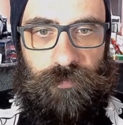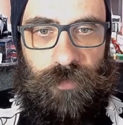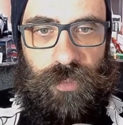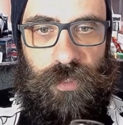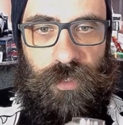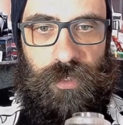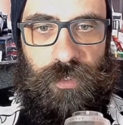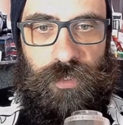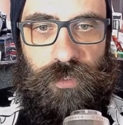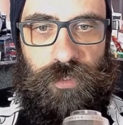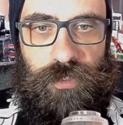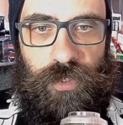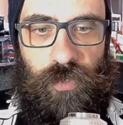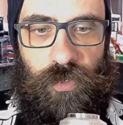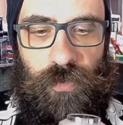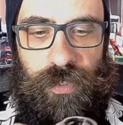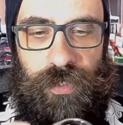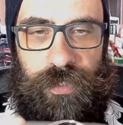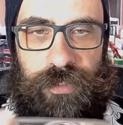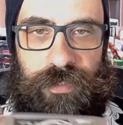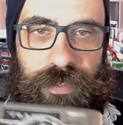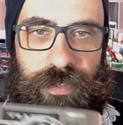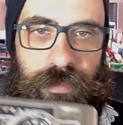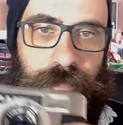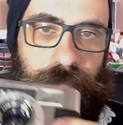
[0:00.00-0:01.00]
So really
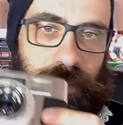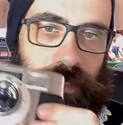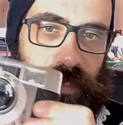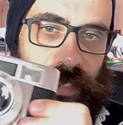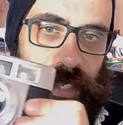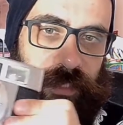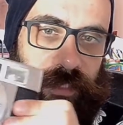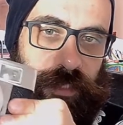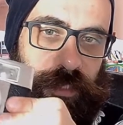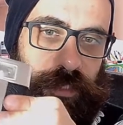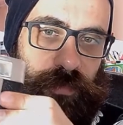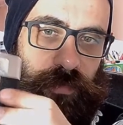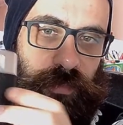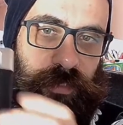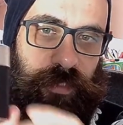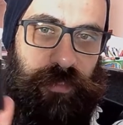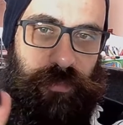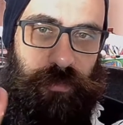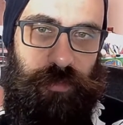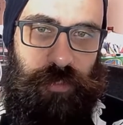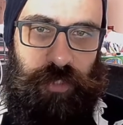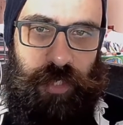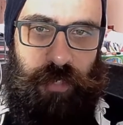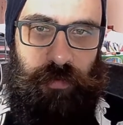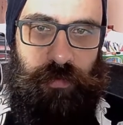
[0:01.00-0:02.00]
simple. I just wanted
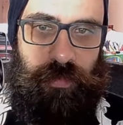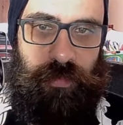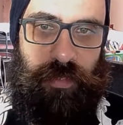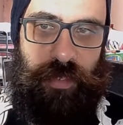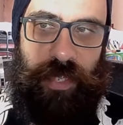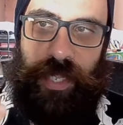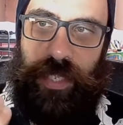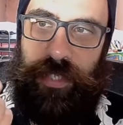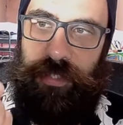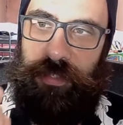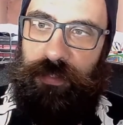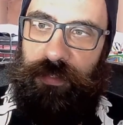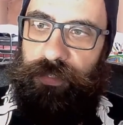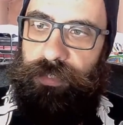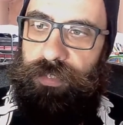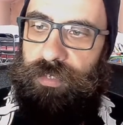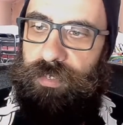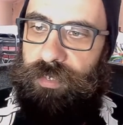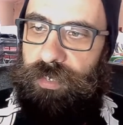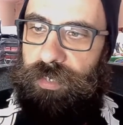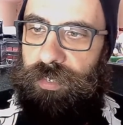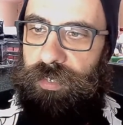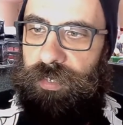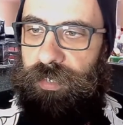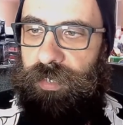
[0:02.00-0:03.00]
to share with you guys the
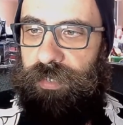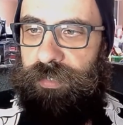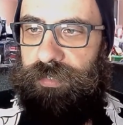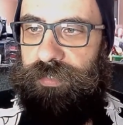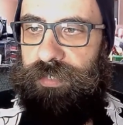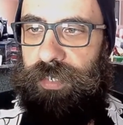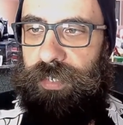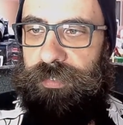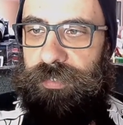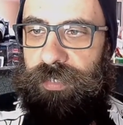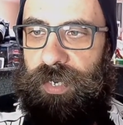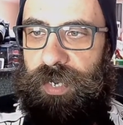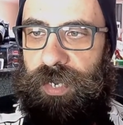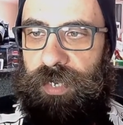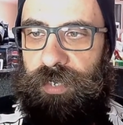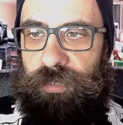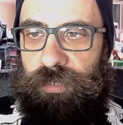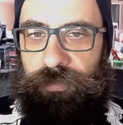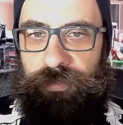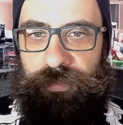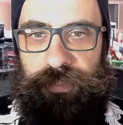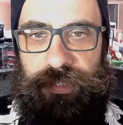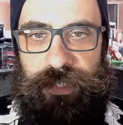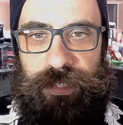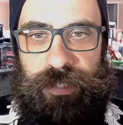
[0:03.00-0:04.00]
Zeiss
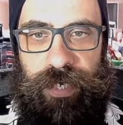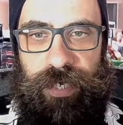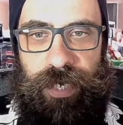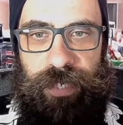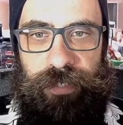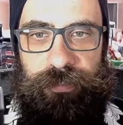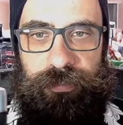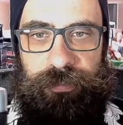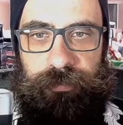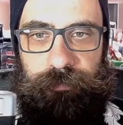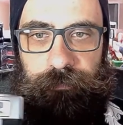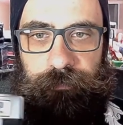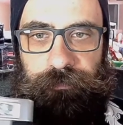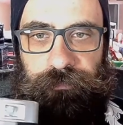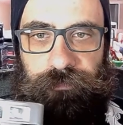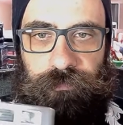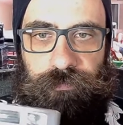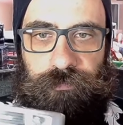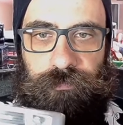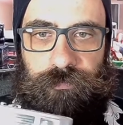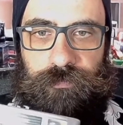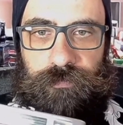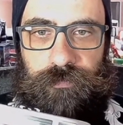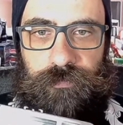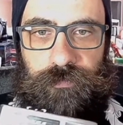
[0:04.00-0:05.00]
Ikon Tenax,
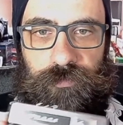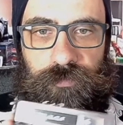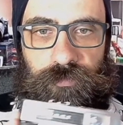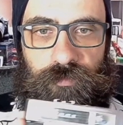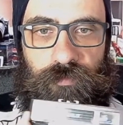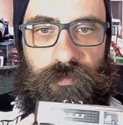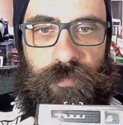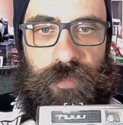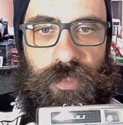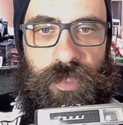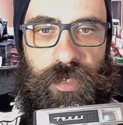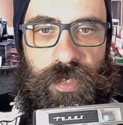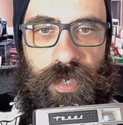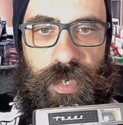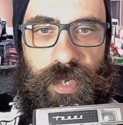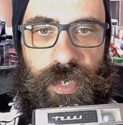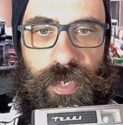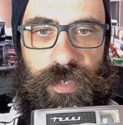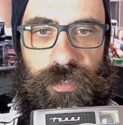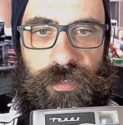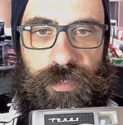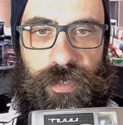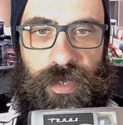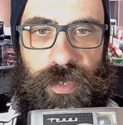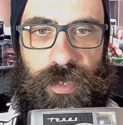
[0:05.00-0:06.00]

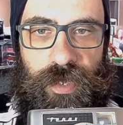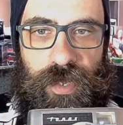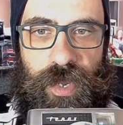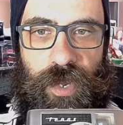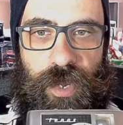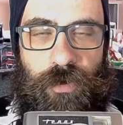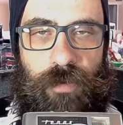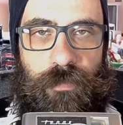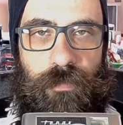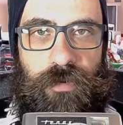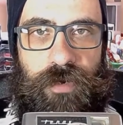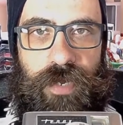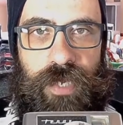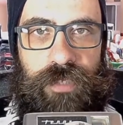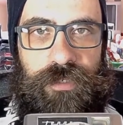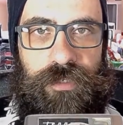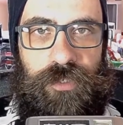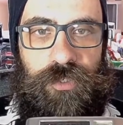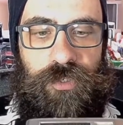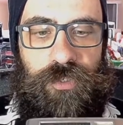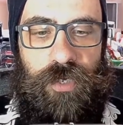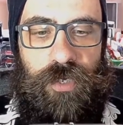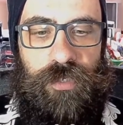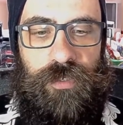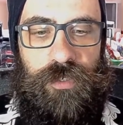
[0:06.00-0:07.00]
and I hope you guys
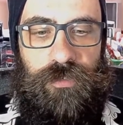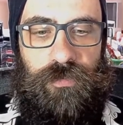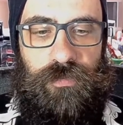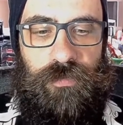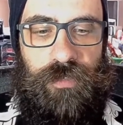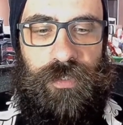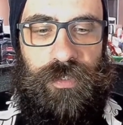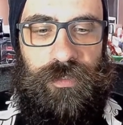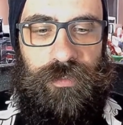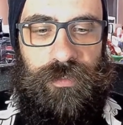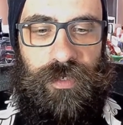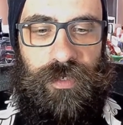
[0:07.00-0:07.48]
enjoy this one.